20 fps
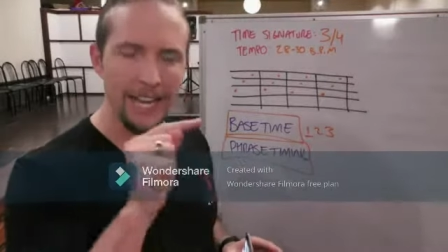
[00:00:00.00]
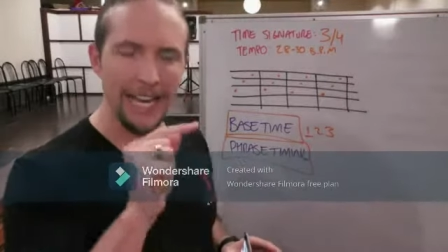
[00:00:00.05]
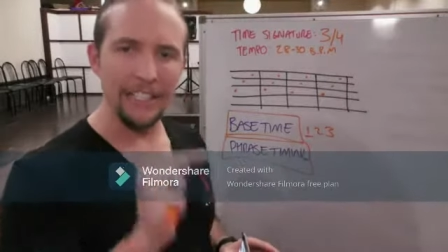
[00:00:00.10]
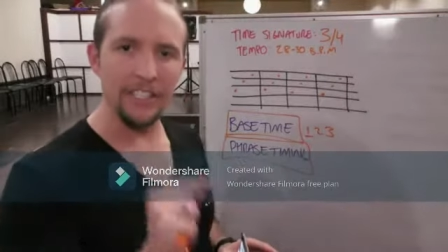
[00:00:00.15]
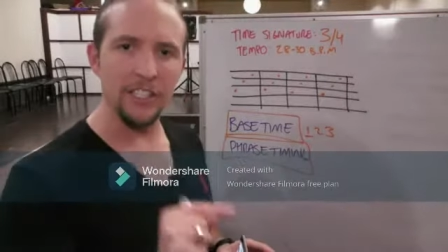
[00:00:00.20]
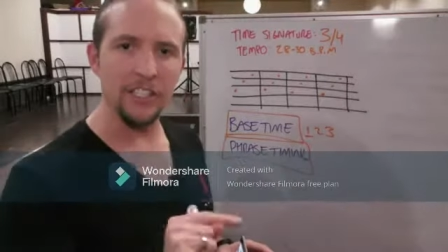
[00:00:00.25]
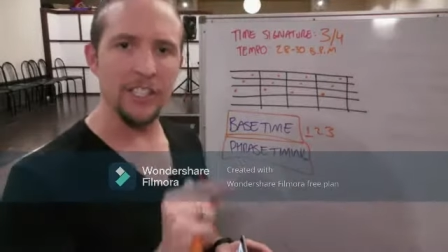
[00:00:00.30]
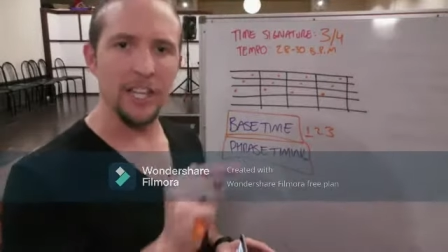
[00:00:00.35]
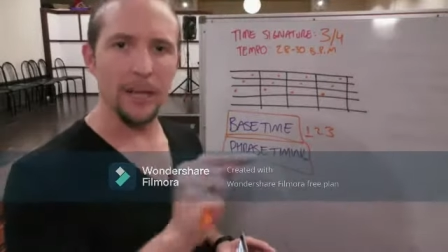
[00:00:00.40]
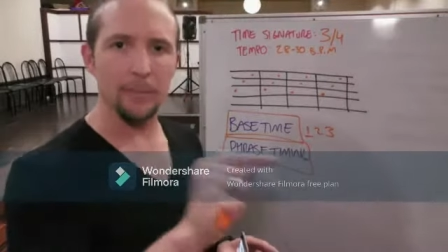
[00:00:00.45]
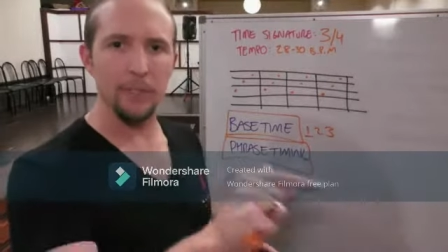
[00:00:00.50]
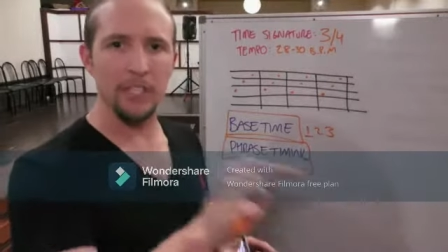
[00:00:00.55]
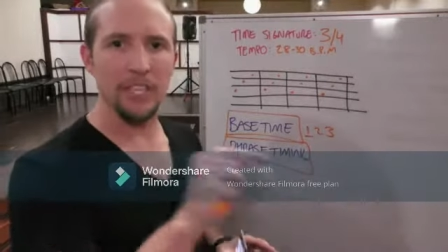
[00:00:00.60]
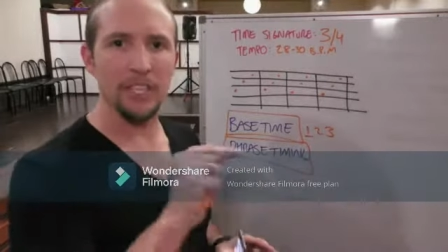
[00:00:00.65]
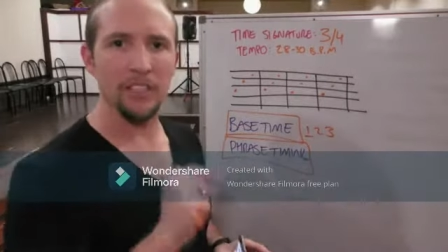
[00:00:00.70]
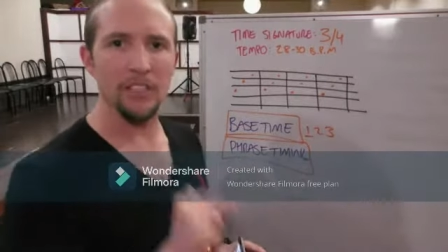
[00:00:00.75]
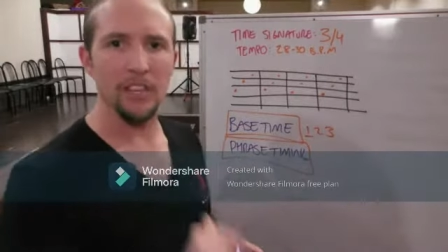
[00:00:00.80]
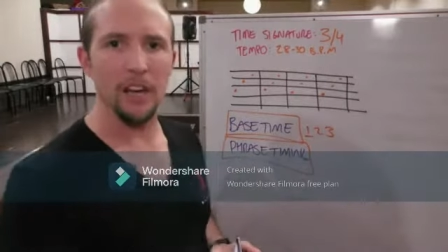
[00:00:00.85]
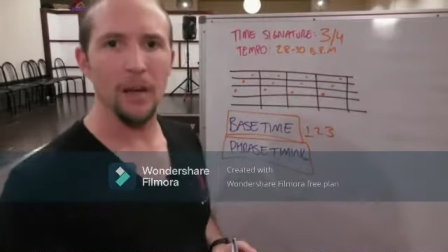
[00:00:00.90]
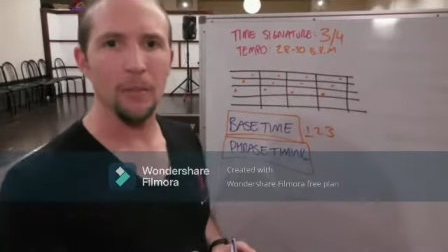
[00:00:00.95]
our steps
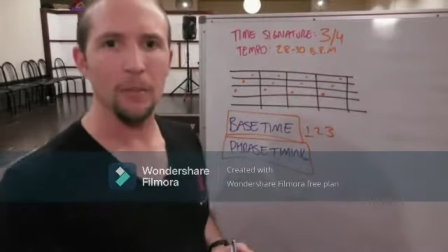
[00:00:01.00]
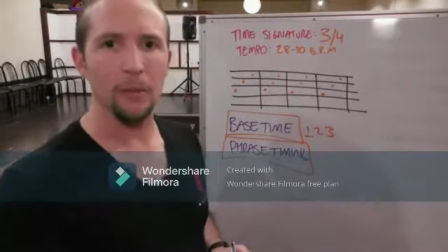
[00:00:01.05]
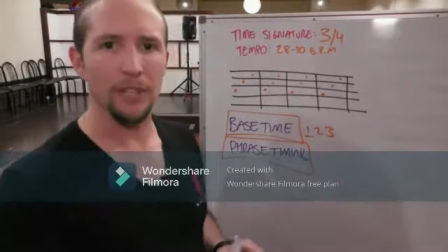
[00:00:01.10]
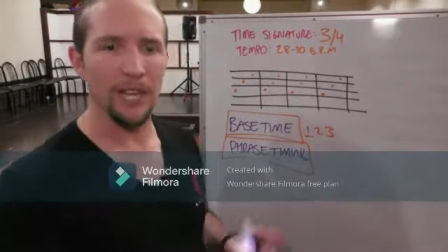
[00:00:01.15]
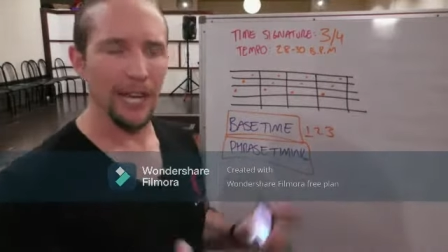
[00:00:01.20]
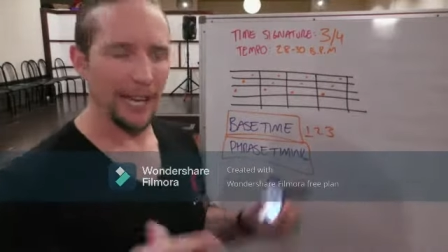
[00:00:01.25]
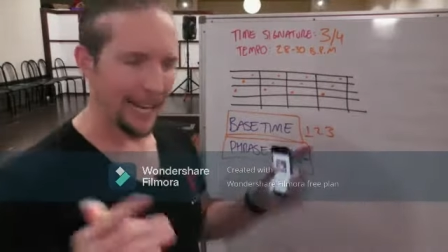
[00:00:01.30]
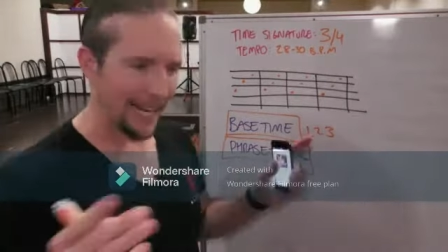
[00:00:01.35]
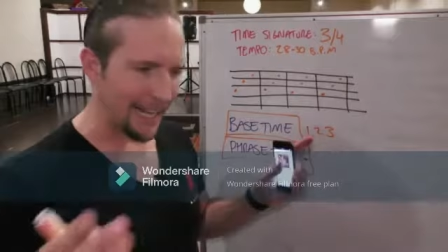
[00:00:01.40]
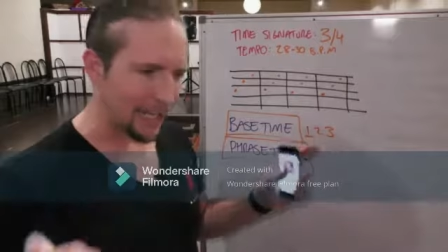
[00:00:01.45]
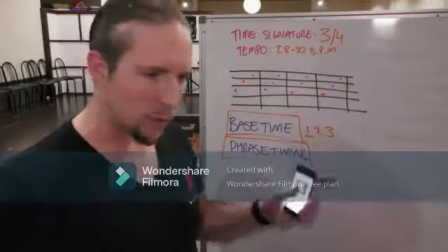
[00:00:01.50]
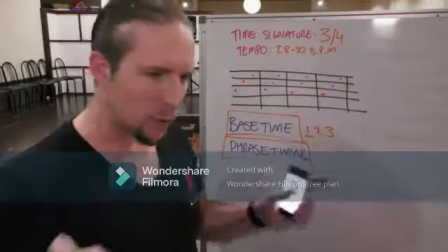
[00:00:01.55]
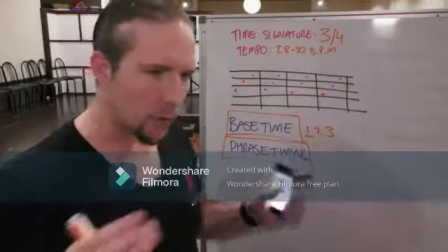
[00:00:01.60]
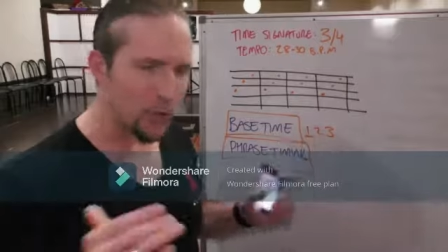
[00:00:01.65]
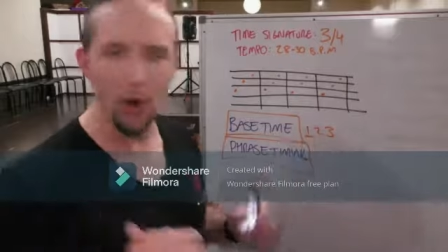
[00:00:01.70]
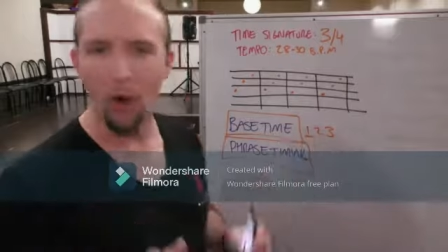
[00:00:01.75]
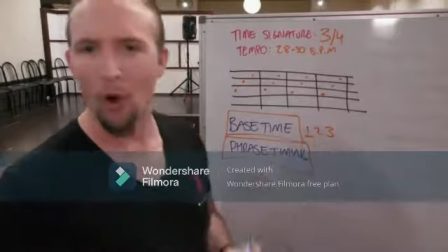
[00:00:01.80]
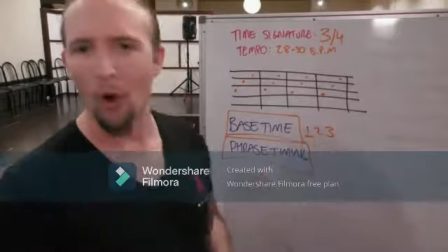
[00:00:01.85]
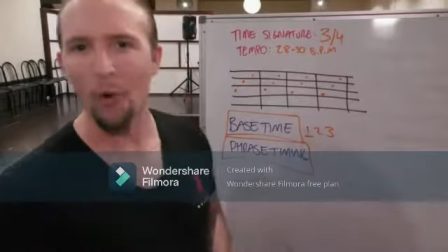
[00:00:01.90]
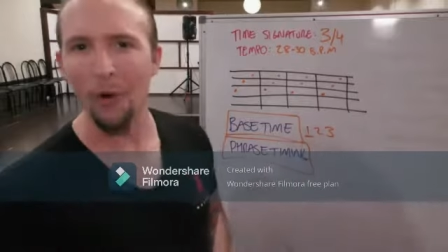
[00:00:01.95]
in time with that, as
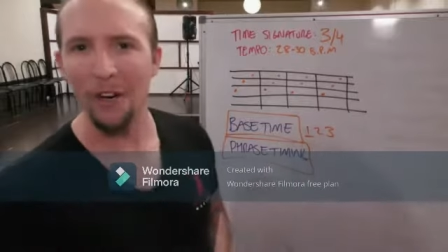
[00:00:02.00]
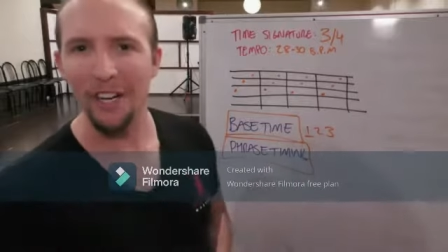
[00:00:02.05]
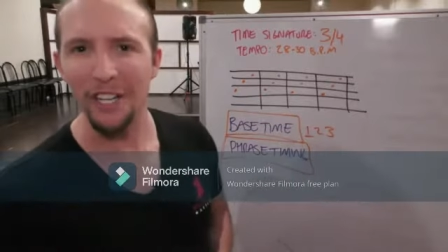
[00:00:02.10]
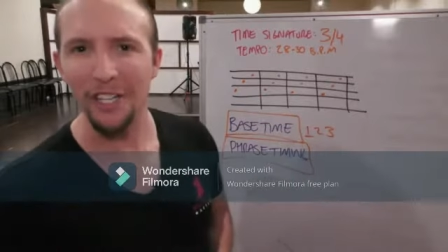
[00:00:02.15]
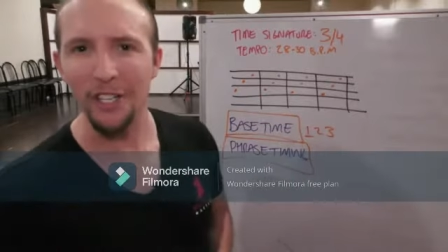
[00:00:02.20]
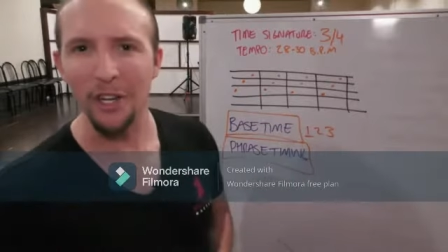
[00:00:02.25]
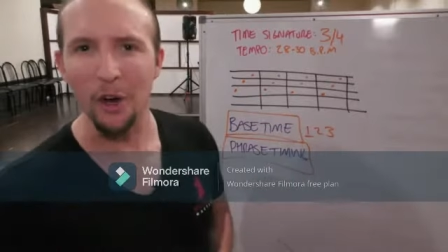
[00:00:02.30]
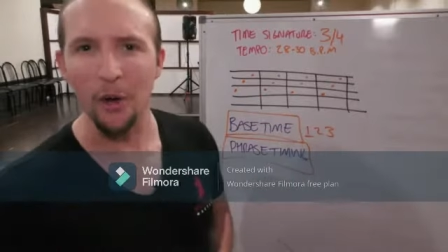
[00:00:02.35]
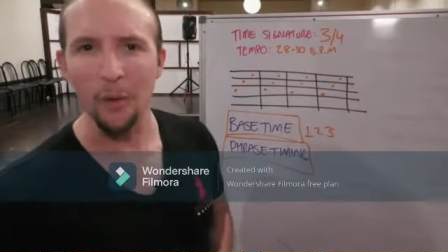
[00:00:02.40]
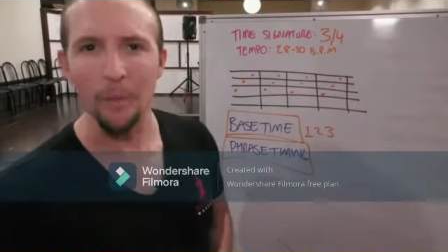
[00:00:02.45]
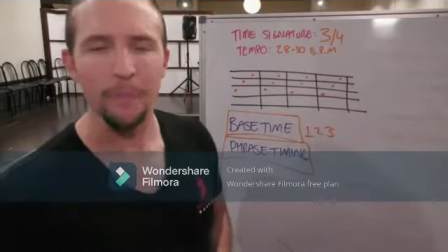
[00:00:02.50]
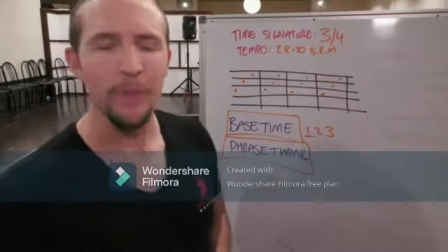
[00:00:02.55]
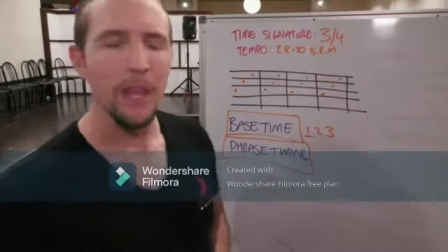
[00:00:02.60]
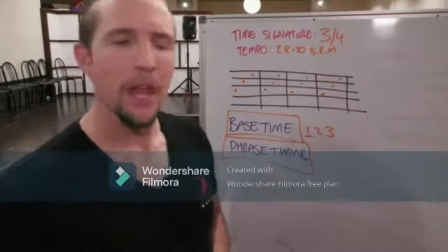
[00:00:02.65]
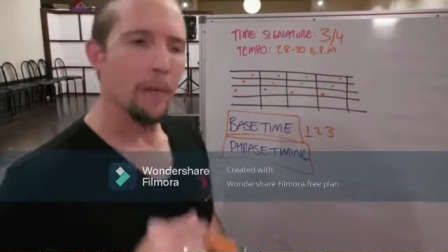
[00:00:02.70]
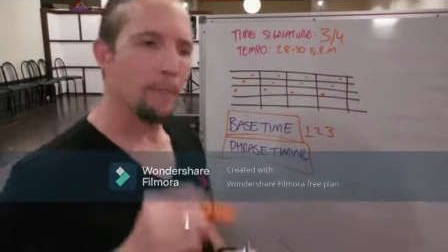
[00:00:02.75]
we already know.